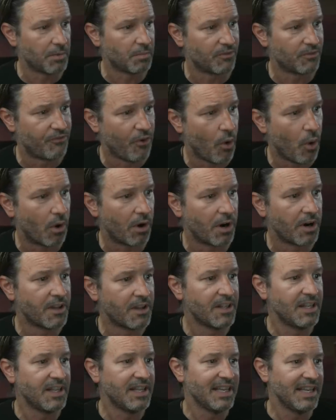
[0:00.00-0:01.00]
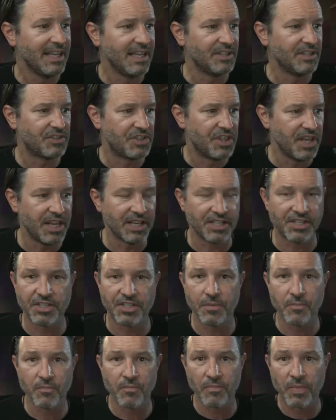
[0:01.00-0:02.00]
four is this
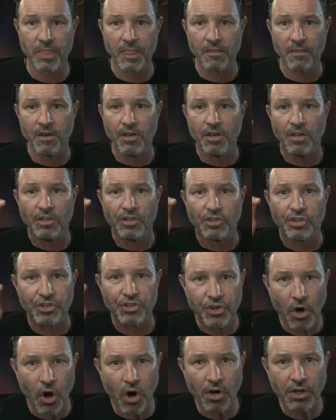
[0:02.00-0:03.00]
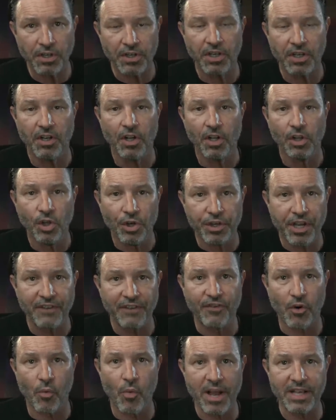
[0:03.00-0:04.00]
start looking
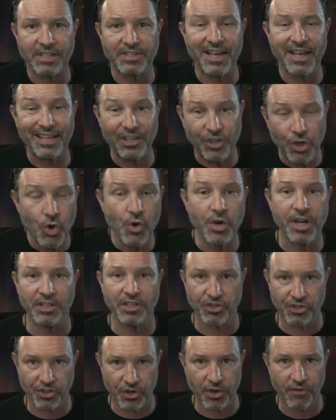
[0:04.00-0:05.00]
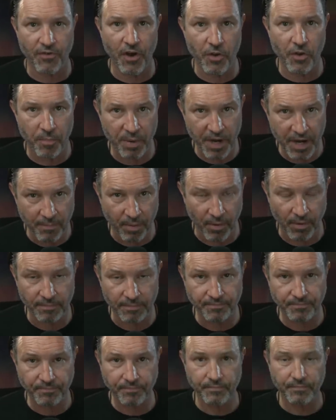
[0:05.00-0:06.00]
for ways that you can serve other people,
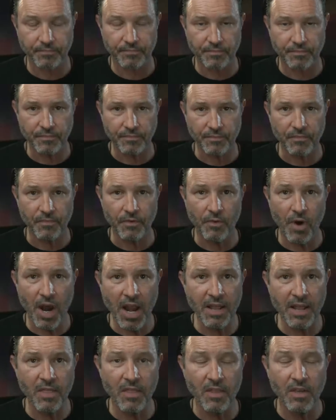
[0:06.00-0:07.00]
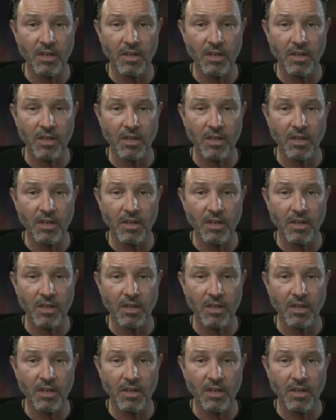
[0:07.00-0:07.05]
right?